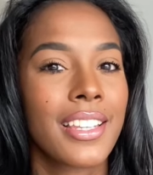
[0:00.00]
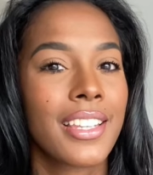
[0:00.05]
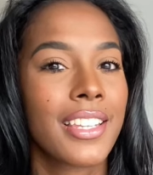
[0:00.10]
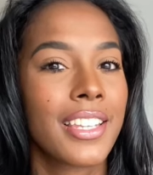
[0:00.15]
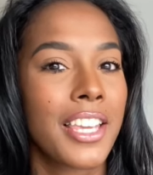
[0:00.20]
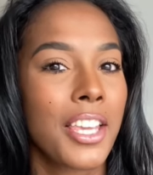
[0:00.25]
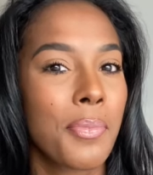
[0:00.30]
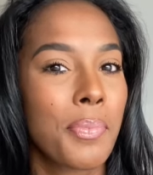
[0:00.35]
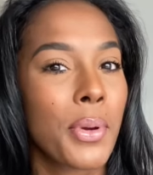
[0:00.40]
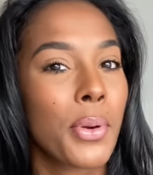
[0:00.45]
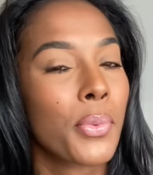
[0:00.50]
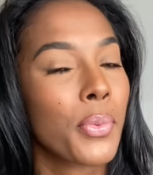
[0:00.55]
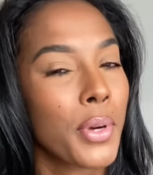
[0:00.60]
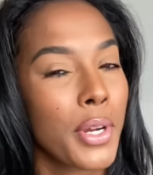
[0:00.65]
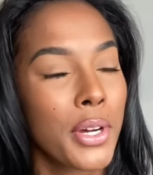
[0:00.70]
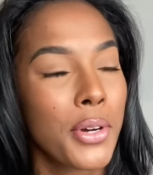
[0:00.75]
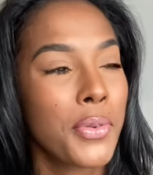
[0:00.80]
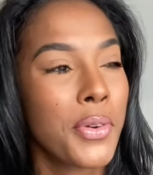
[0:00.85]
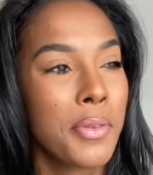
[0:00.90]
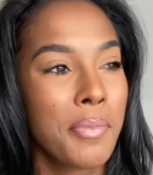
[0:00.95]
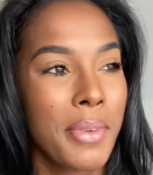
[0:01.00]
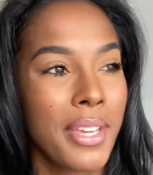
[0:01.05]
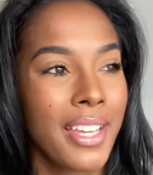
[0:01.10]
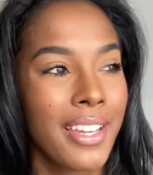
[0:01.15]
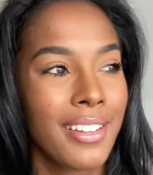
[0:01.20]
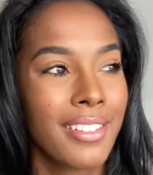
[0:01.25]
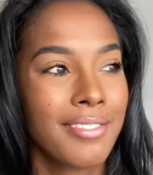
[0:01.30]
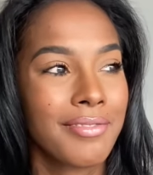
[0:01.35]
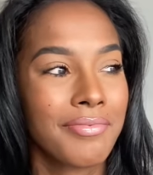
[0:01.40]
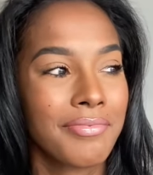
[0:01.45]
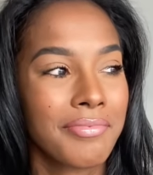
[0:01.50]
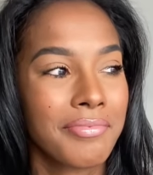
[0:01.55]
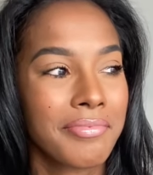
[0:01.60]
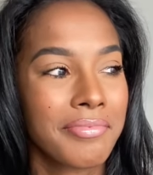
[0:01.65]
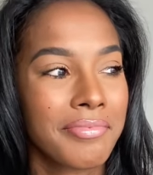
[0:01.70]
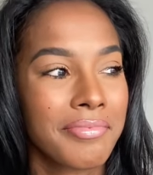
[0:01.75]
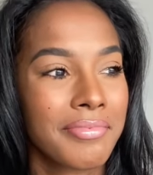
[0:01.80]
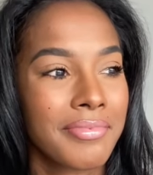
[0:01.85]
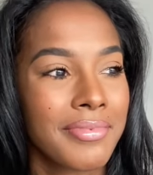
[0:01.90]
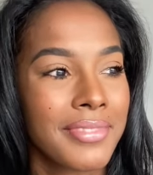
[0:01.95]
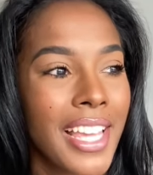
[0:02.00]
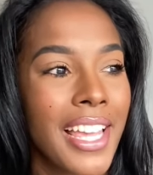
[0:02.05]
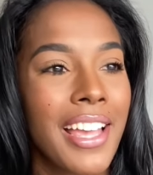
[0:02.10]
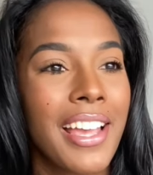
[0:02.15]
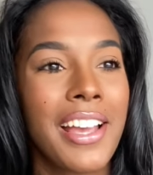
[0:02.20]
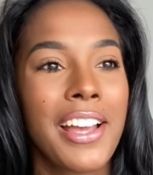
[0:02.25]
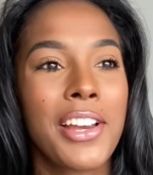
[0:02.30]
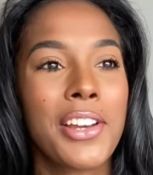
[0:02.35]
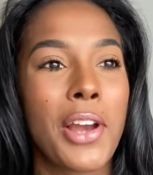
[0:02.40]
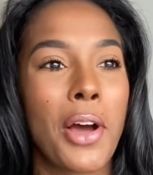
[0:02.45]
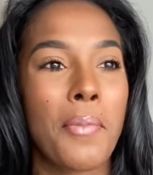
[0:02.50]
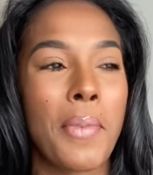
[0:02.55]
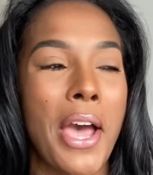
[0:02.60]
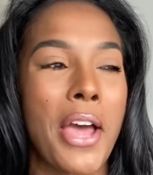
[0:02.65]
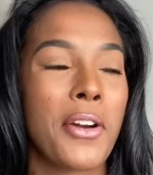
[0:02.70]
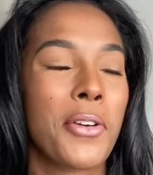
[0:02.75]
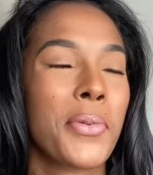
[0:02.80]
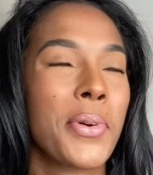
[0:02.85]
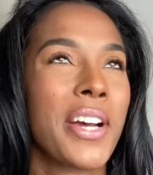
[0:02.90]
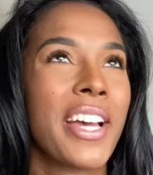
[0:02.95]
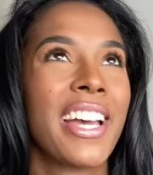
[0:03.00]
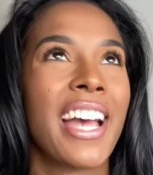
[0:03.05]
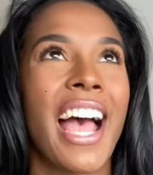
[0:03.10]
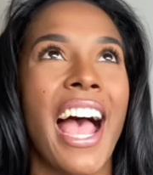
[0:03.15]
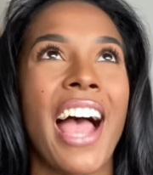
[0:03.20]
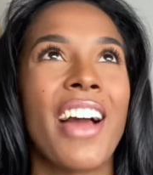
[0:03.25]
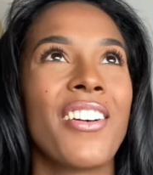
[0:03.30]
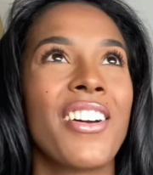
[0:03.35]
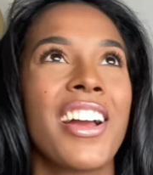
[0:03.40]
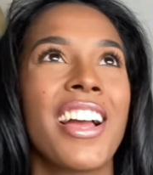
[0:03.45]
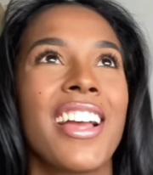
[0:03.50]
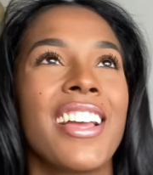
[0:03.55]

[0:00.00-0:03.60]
keep it real with me no matter what. I